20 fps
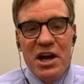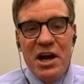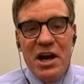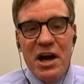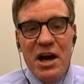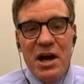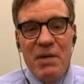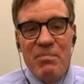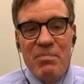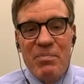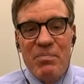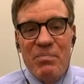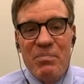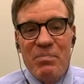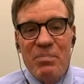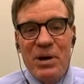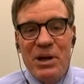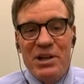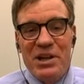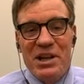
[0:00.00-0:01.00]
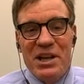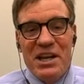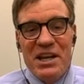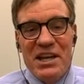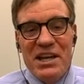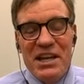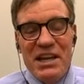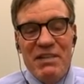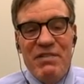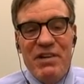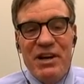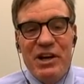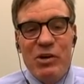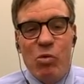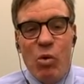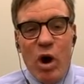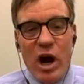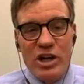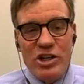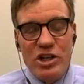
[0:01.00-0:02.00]
But even
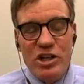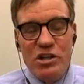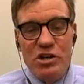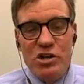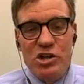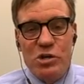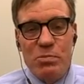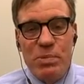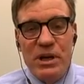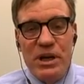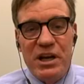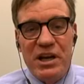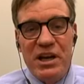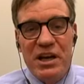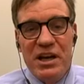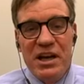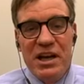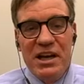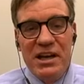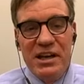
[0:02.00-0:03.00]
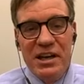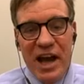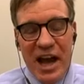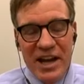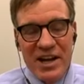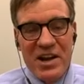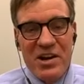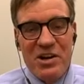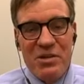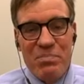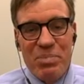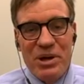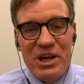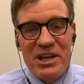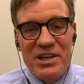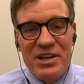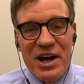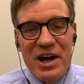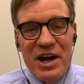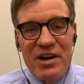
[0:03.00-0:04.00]
in Washington speak, $900
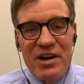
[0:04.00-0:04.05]
billion